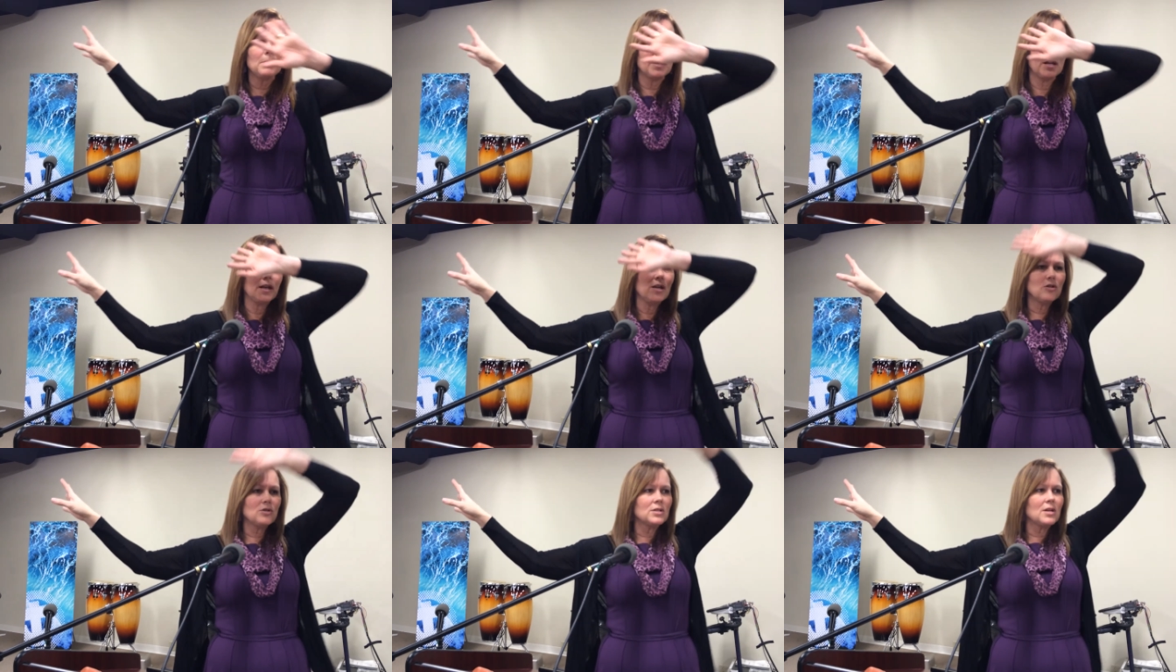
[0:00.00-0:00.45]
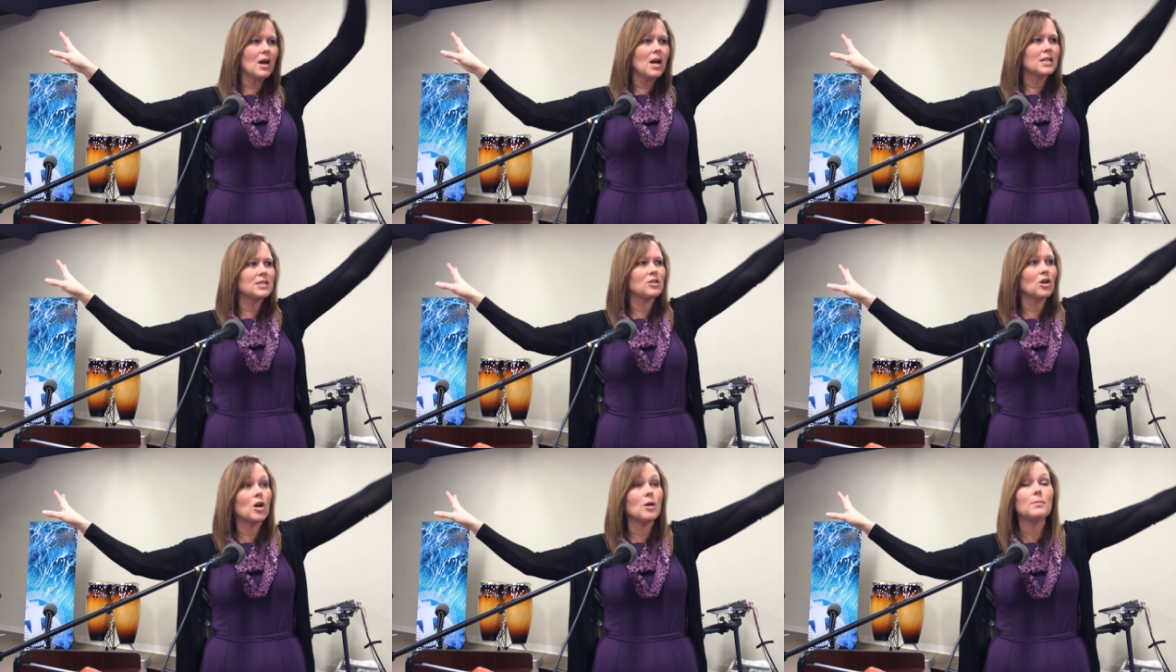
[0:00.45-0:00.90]
but here's
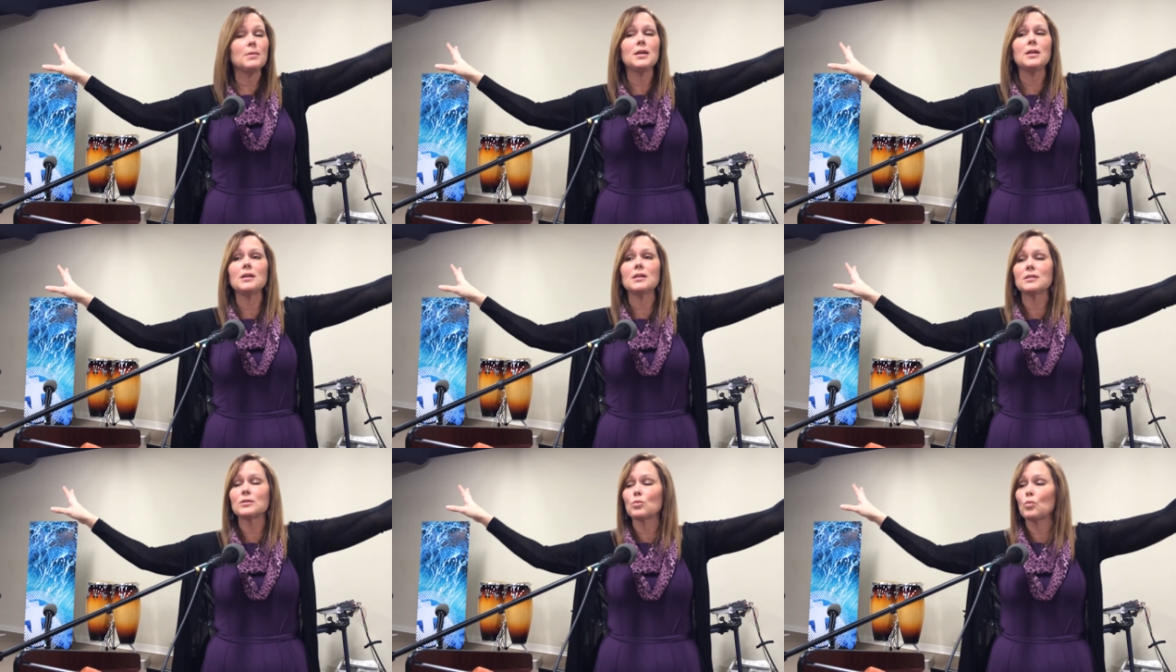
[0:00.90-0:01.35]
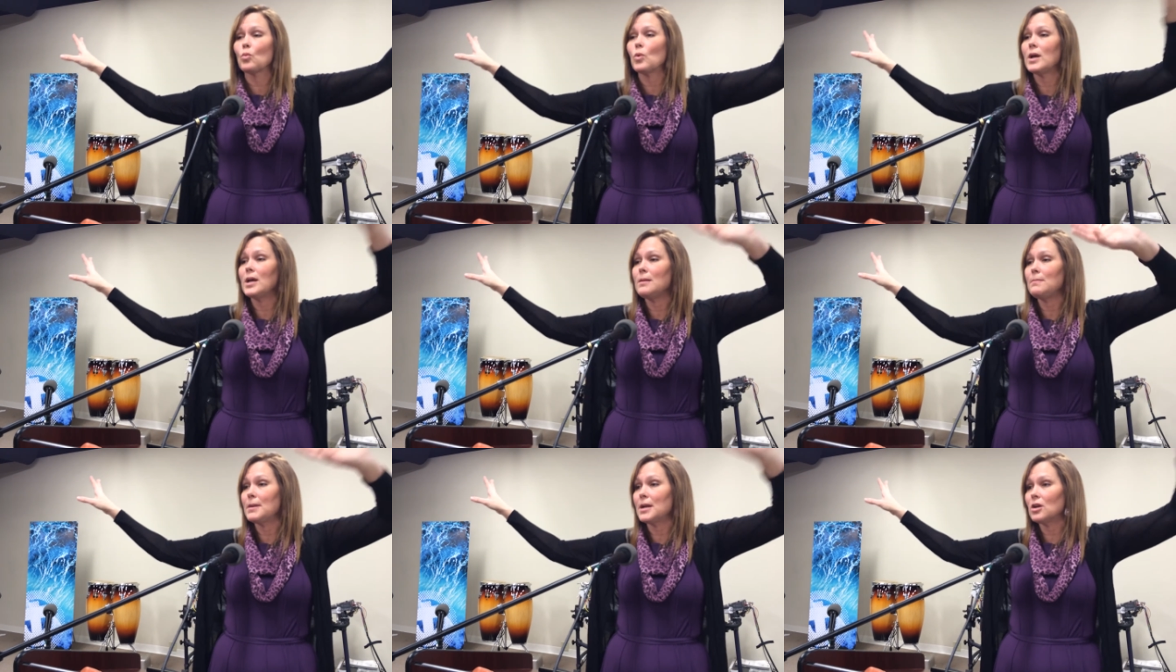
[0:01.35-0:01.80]
God's army, it's
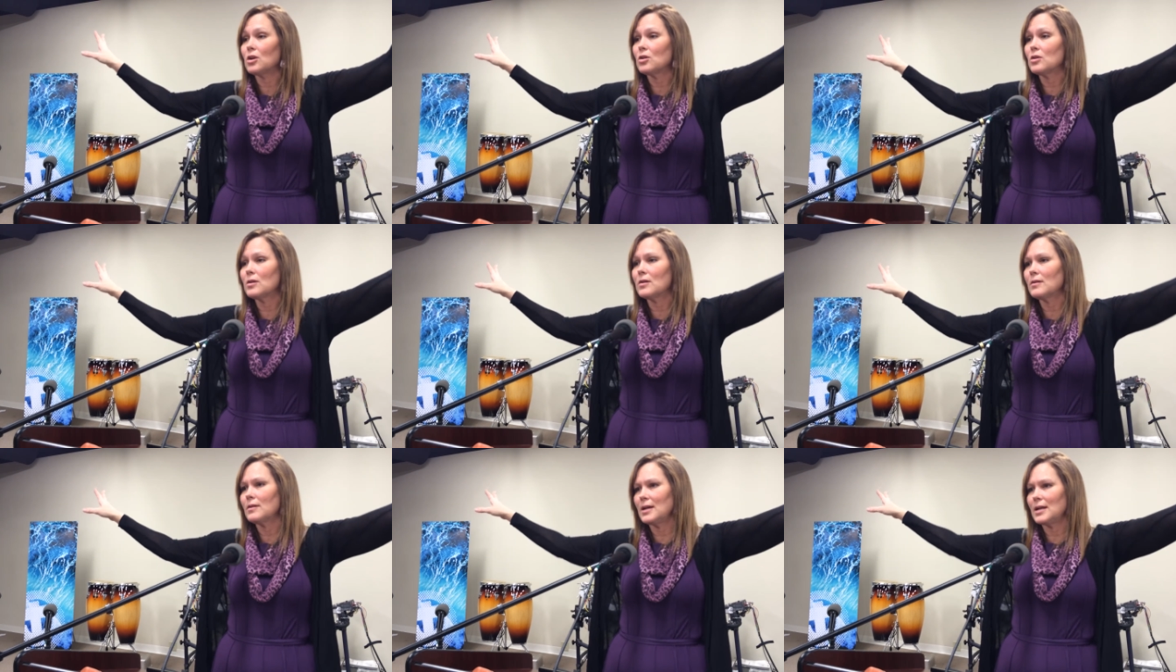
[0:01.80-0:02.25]
way bigger.